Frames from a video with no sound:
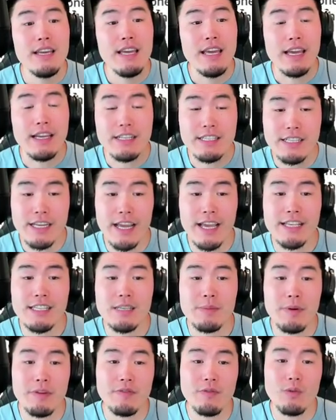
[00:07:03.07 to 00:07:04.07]
and chance
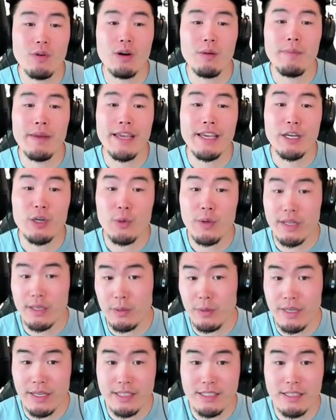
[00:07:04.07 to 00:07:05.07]
to perform a
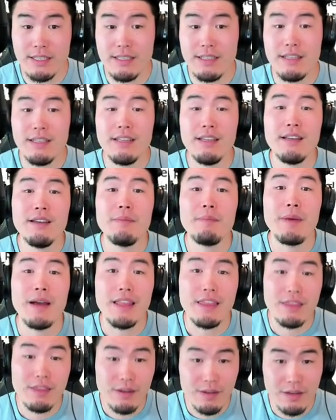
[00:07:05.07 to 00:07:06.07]
critical hit by
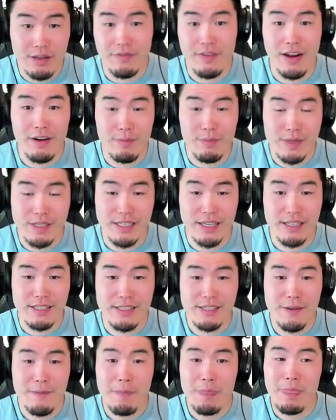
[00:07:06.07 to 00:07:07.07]

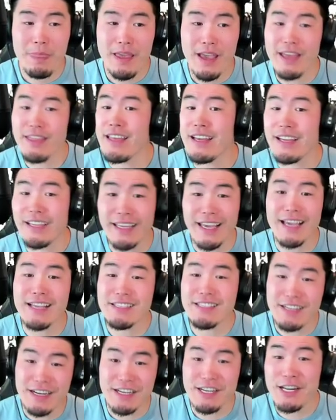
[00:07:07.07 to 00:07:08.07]
35%, and then gains
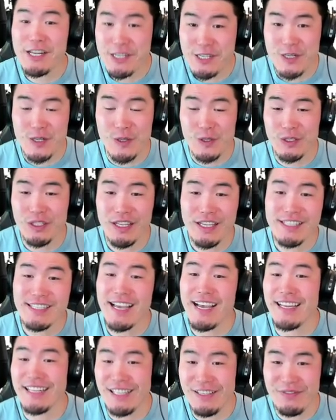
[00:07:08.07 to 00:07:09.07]
an additional
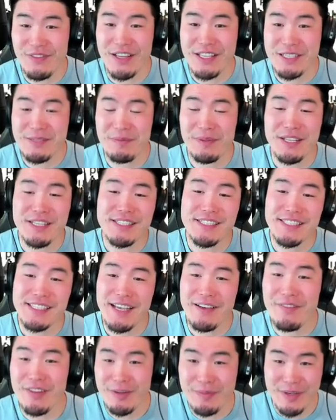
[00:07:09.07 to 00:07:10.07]
attack and defense plus
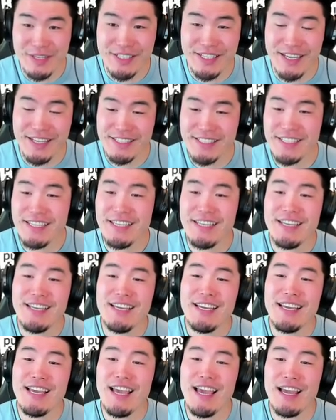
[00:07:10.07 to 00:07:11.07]
70%
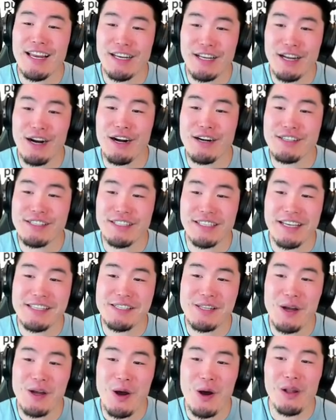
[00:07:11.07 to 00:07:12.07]
and guards
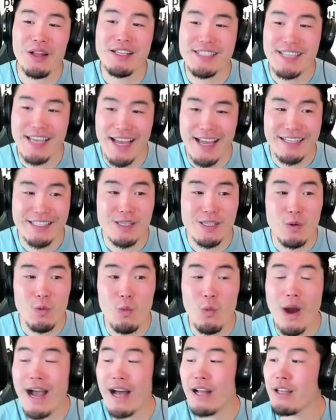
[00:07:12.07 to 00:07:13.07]
against all attacks,
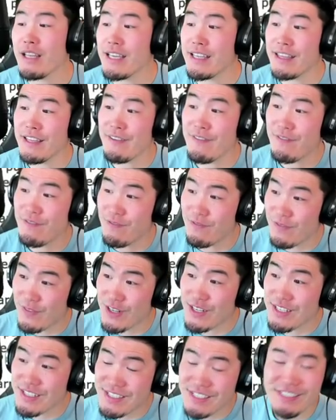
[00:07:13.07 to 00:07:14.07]
while in the
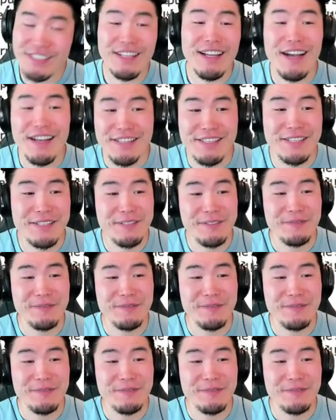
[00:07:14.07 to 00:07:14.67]
first slot